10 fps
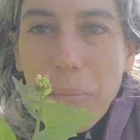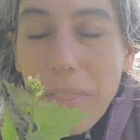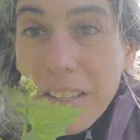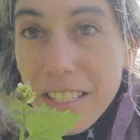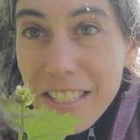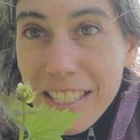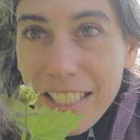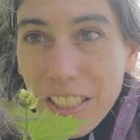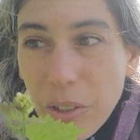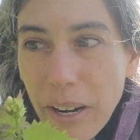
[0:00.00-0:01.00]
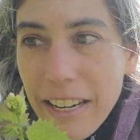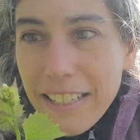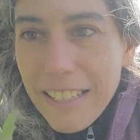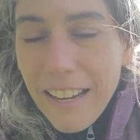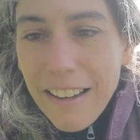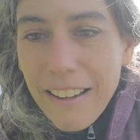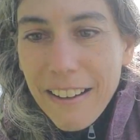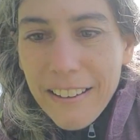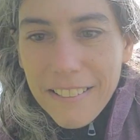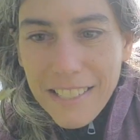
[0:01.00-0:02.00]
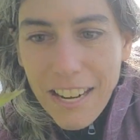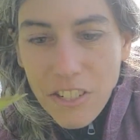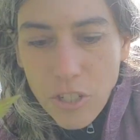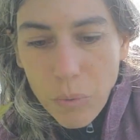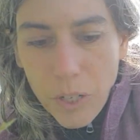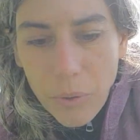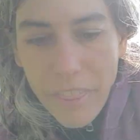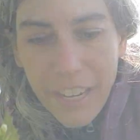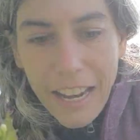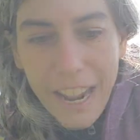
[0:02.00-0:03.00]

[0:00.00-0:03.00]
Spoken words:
This is still a great stage to work with it,